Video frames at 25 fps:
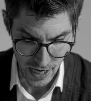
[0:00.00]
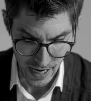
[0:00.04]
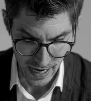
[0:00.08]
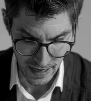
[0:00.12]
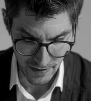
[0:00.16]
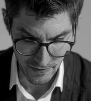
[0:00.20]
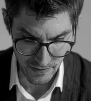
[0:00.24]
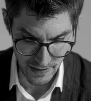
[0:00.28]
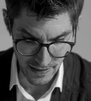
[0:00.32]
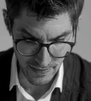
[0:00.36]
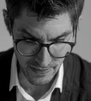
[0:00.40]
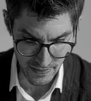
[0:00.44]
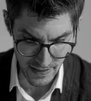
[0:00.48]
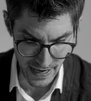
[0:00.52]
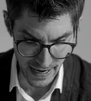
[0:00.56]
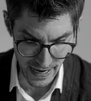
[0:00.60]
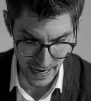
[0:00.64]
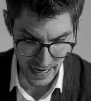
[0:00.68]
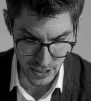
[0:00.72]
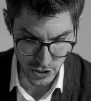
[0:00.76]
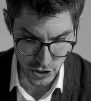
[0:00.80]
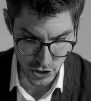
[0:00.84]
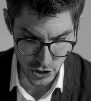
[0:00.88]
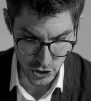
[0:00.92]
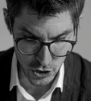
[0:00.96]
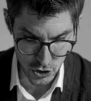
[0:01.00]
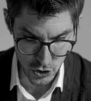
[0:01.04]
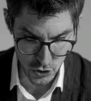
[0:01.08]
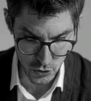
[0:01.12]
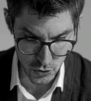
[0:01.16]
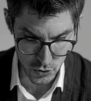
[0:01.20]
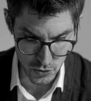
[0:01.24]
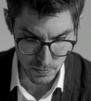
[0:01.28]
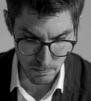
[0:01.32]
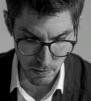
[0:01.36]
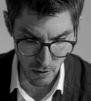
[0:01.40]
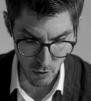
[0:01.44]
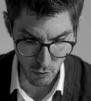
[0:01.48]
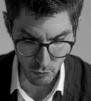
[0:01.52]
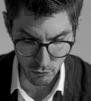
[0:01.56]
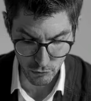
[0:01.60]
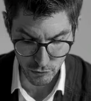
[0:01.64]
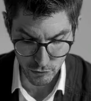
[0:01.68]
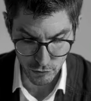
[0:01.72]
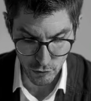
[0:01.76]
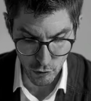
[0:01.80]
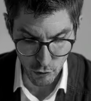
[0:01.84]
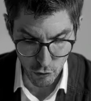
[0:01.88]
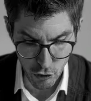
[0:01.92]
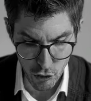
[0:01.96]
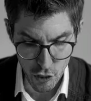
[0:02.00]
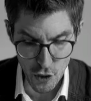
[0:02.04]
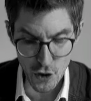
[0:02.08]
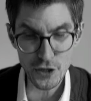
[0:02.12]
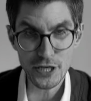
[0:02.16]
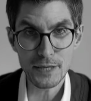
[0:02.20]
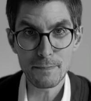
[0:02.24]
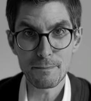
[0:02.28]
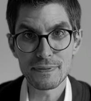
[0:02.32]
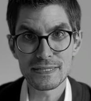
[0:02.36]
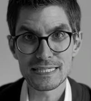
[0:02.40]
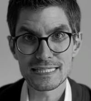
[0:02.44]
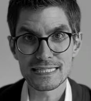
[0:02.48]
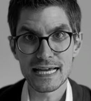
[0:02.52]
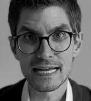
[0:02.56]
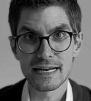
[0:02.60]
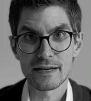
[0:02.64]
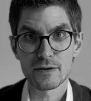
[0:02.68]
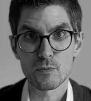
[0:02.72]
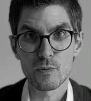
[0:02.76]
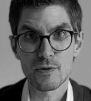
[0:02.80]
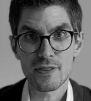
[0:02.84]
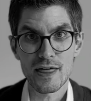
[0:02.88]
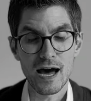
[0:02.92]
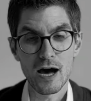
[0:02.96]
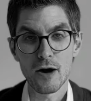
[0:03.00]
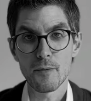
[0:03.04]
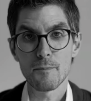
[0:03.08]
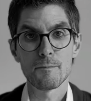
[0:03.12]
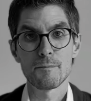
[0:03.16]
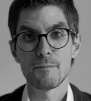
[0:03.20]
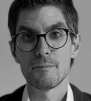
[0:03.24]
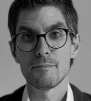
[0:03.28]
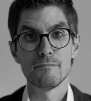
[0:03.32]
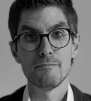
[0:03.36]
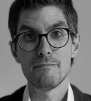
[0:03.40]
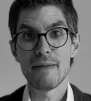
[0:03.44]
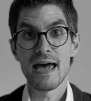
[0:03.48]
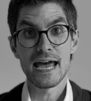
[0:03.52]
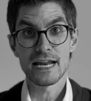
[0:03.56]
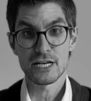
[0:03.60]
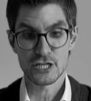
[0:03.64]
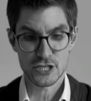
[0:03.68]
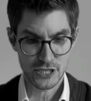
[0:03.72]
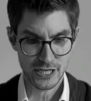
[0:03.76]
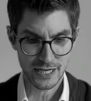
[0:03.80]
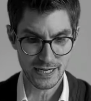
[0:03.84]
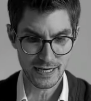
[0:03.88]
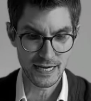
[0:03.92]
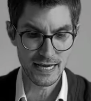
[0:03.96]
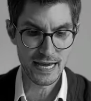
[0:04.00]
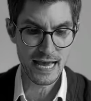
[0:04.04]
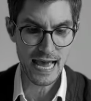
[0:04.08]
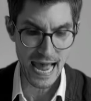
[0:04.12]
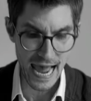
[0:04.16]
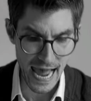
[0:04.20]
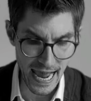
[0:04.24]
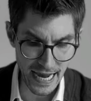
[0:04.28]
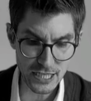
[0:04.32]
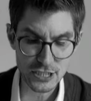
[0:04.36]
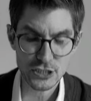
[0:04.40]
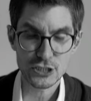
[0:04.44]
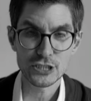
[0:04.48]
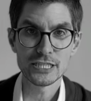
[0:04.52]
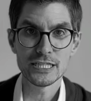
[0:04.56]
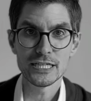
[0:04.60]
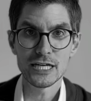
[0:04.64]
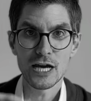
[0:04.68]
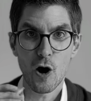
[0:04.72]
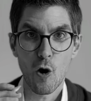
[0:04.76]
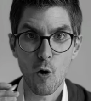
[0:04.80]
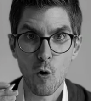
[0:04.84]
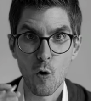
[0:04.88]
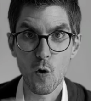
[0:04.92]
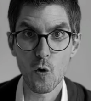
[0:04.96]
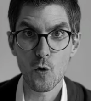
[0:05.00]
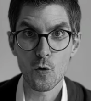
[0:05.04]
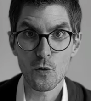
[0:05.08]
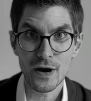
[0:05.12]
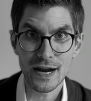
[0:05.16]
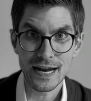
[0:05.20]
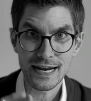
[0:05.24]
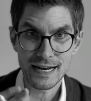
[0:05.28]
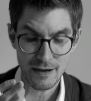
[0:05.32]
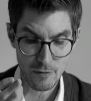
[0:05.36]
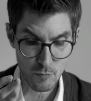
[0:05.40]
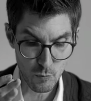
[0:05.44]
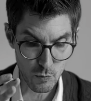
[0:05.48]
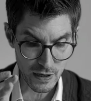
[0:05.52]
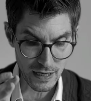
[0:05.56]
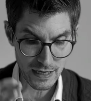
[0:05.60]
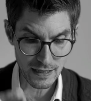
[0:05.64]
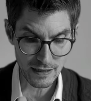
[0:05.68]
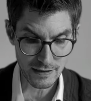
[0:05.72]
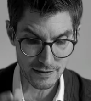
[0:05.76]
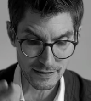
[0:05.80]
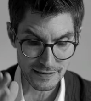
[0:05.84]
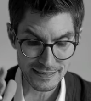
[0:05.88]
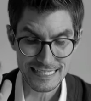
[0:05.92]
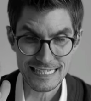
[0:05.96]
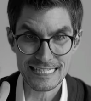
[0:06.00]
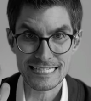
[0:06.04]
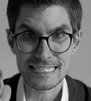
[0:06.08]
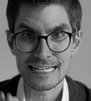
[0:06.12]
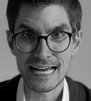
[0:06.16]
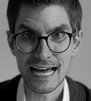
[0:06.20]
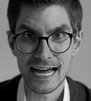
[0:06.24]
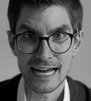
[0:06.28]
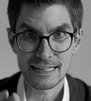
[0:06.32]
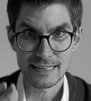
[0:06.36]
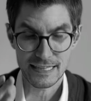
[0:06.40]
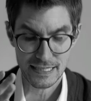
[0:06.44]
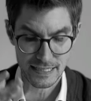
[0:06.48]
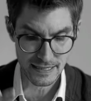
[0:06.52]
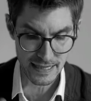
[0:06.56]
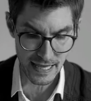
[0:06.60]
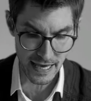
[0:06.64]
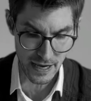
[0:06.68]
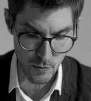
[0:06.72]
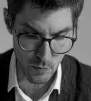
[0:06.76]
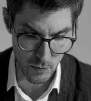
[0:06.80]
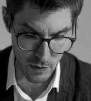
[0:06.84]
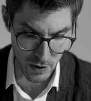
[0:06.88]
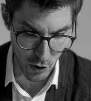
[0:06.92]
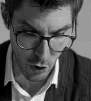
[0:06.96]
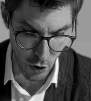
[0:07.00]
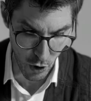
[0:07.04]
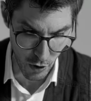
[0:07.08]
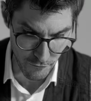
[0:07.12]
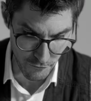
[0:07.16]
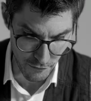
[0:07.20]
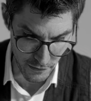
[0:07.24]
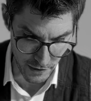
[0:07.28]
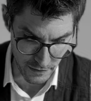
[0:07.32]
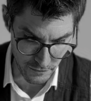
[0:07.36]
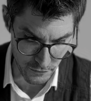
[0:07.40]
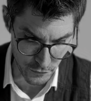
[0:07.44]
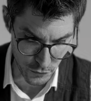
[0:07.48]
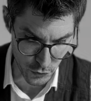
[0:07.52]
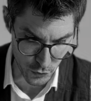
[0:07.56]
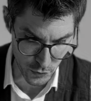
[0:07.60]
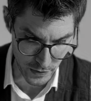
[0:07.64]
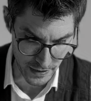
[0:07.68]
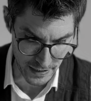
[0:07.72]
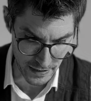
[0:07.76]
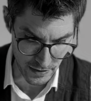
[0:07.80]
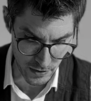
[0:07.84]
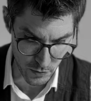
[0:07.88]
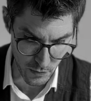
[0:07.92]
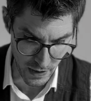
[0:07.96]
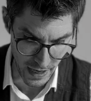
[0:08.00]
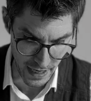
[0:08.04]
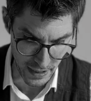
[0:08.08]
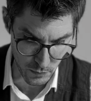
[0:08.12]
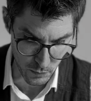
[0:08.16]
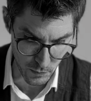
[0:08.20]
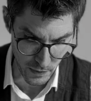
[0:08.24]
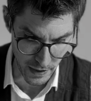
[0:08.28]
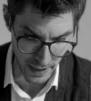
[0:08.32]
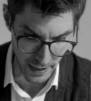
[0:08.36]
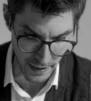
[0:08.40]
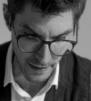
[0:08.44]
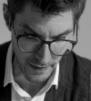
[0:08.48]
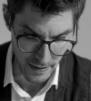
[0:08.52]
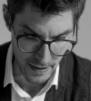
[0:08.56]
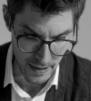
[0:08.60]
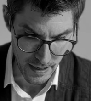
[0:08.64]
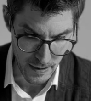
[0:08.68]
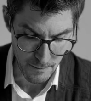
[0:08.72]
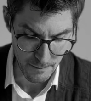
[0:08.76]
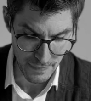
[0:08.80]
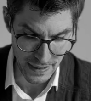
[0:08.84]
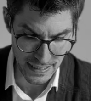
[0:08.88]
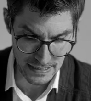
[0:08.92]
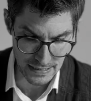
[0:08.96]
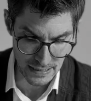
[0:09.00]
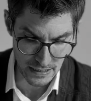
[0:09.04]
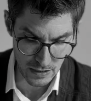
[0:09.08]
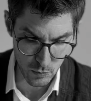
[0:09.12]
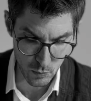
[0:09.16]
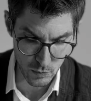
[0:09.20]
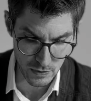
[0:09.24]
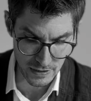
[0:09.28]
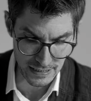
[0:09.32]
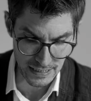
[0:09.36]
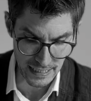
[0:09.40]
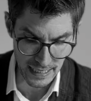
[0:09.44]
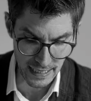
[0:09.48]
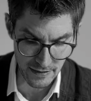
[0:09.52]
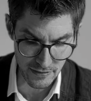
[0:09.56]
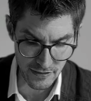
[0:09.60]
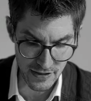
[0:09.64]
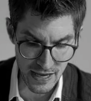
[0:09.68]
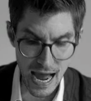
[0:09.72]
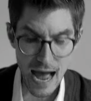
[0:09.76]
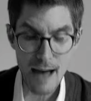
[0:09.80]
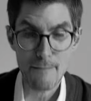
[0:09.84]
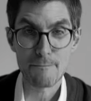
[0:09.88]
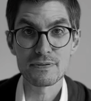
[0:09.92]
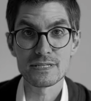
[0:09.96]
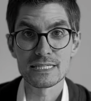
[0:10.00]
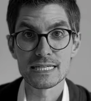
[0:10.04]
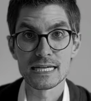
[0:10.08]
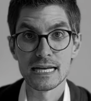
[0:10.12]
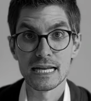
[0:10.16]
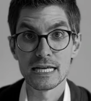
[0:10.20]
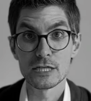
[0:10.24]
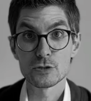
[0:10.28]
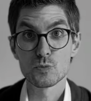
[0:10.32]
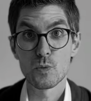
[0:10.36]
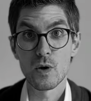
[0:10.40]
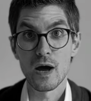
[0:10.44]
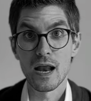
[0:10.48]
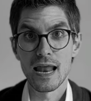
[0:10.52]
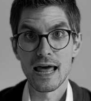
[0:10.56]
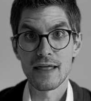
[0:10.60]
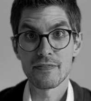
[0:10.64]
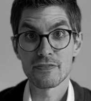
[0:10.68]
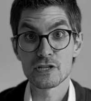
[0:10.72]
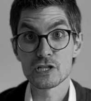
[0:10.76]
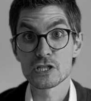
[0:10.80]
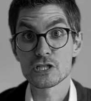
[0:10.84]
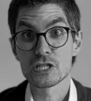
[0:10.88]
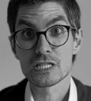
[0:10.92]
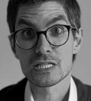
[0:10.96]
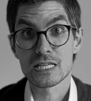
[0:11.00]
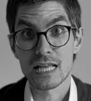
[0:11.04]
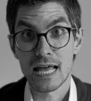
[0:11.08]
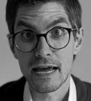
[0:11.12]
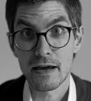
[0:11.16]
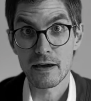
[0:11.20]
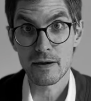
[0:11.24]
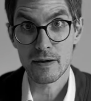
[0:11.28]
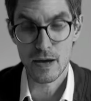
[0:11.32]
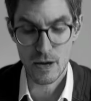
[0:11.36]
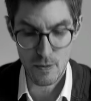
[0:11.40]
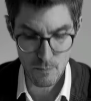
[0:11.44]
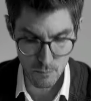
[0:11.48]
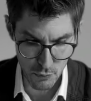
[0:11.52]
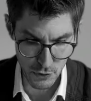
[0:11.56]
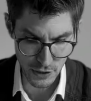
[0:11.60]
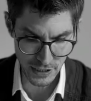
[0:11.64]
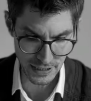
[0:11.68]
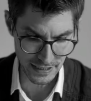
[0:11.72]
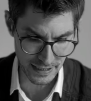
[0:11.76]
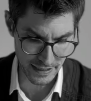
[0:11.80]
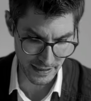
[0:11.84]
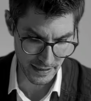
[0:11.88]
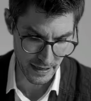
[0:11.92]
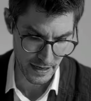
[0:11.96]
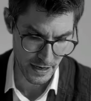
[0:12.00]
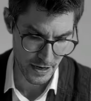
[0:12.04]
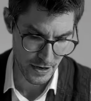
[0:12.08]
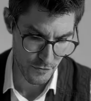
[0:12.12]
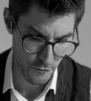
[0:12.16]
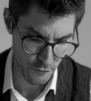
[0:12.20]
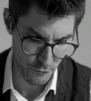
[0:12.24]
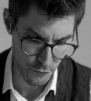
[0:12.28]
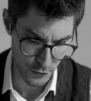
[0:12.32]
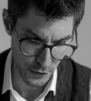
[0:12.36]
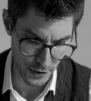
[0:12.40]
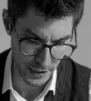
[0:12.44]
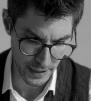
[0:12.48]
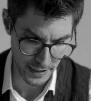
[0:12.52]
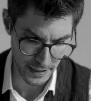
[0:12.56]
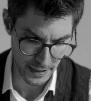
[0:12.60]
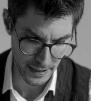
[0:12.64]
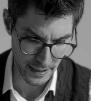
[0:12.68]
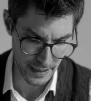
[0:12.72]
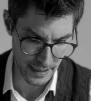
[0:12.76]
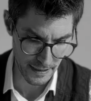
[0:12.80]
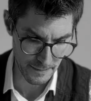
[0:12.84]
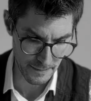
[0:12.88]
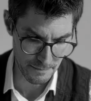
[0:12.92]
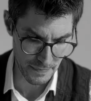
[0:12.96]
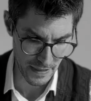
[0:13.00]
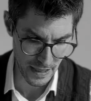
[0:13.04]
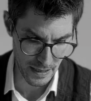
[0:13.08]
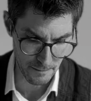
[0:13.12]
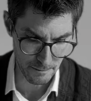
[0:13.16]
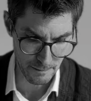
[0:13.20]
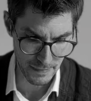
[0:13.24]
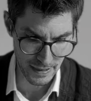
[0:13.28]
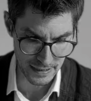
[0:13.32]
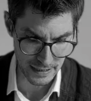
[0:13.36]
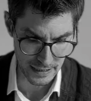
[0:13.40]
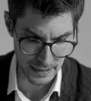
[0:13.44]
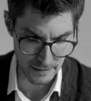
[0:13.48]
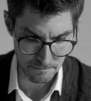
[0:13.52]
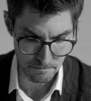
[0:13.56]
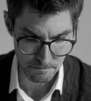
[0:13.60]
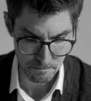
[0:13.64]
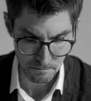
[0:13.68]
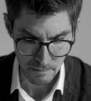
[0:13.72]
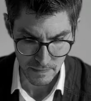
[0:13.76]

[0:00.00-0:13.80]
And then they actually choose both. So 30% without magic actually already will decide that they will offer, if you do it in the right way, basically will take the upsell as well. And this is like printing free money.